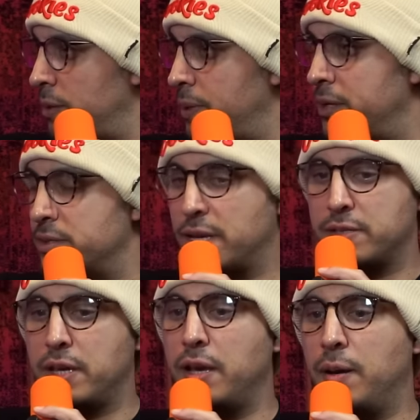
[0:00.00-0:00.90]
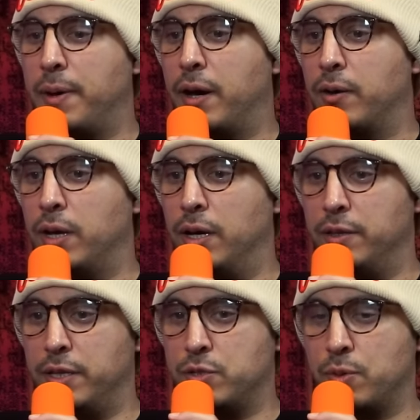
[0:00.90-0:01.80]
admittance essay about uh,
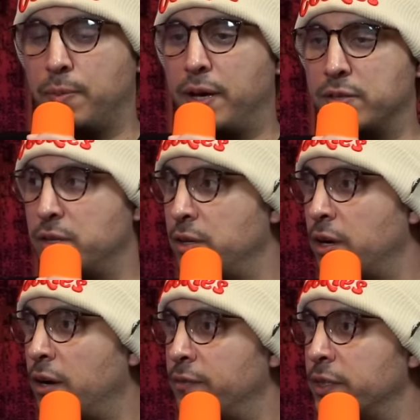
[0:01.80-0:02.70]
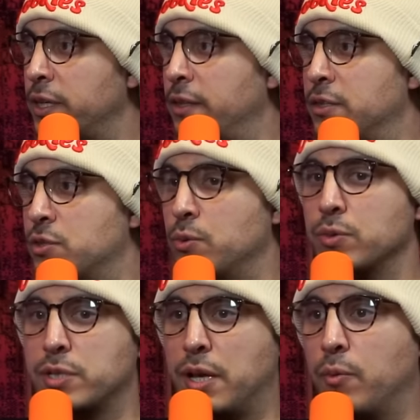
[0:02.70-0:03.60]
the Israel-Palestinian conflict, and the
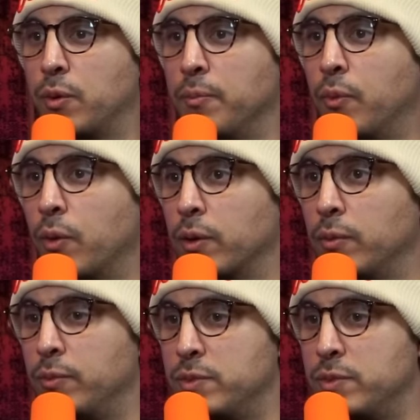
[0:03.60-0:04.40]
schools that were more